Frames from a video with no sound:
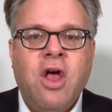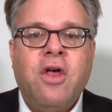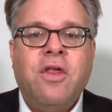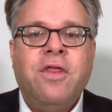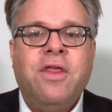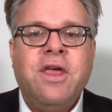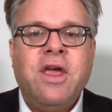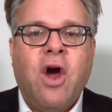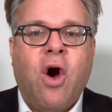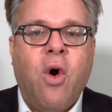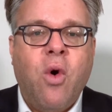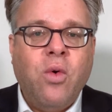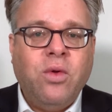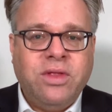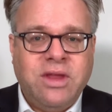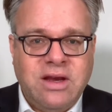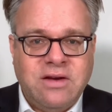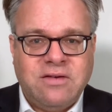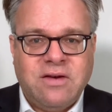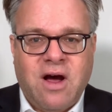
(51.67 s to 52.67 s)
The
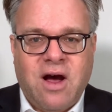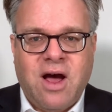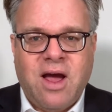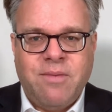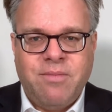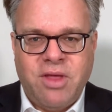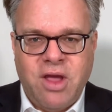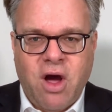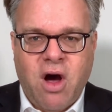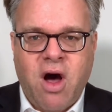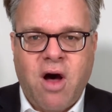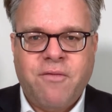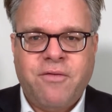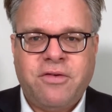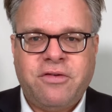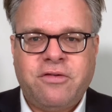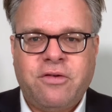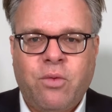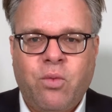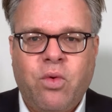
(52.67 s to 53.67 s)
only time the
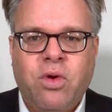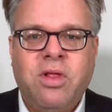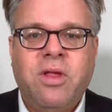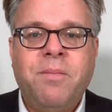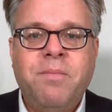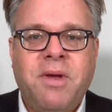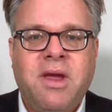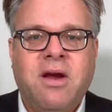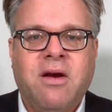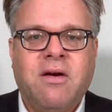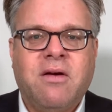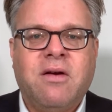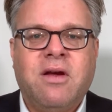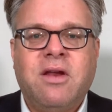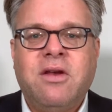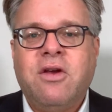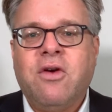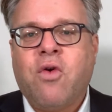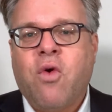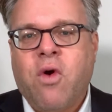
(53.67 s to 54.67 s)
officer will appear
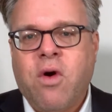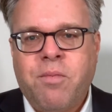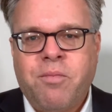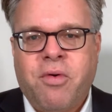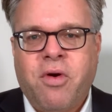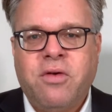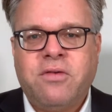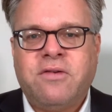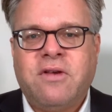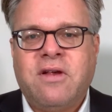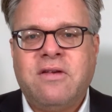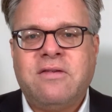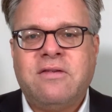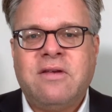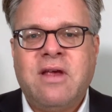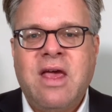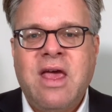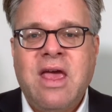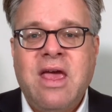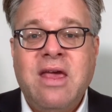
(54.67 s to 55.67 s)
in your court process